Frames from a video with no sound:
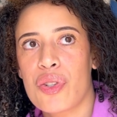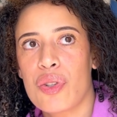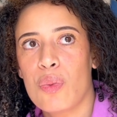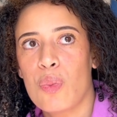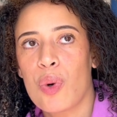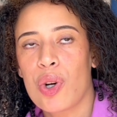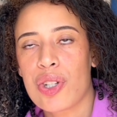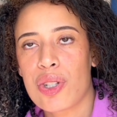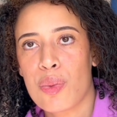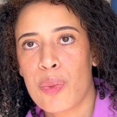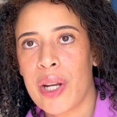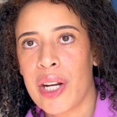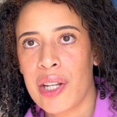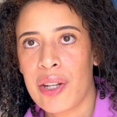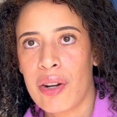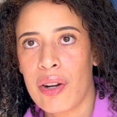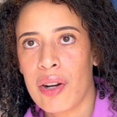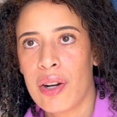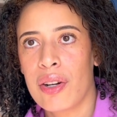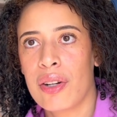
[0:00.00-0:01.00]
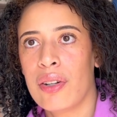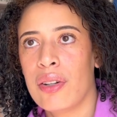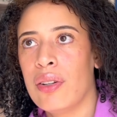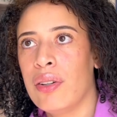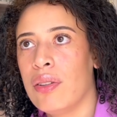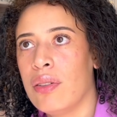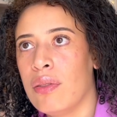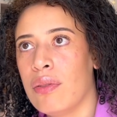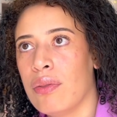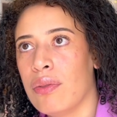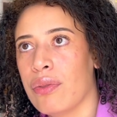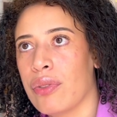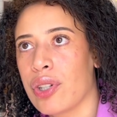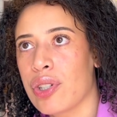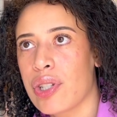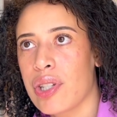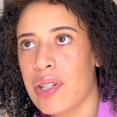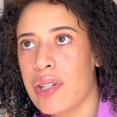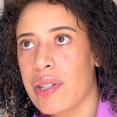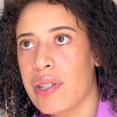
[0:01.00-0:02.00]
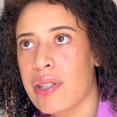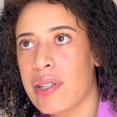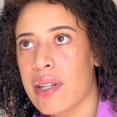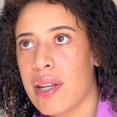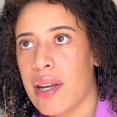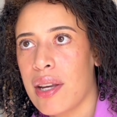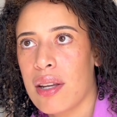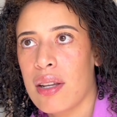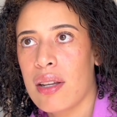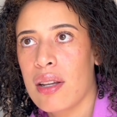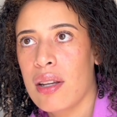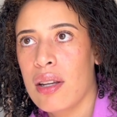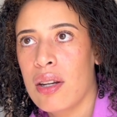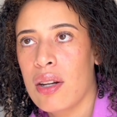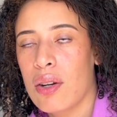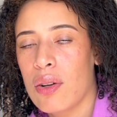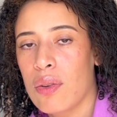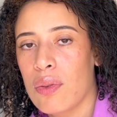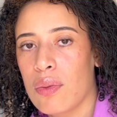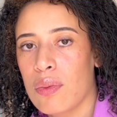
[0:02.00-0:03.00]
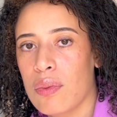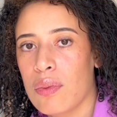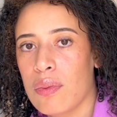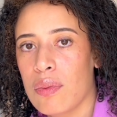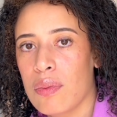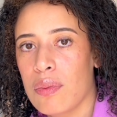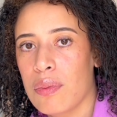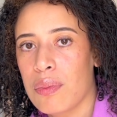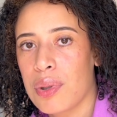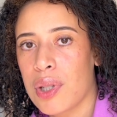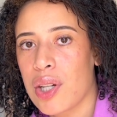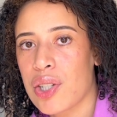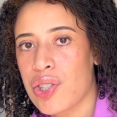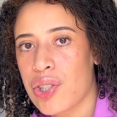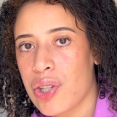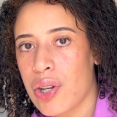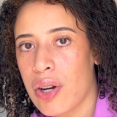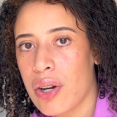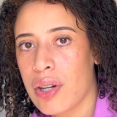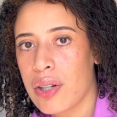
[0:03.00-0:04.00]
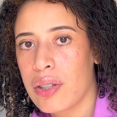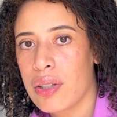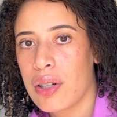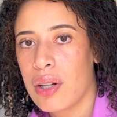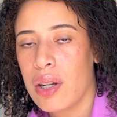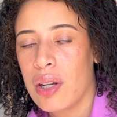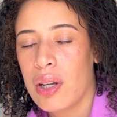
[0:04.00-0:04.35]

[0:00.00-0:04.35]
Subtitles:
worsted weighted yarn versus like, you know, plush yarn.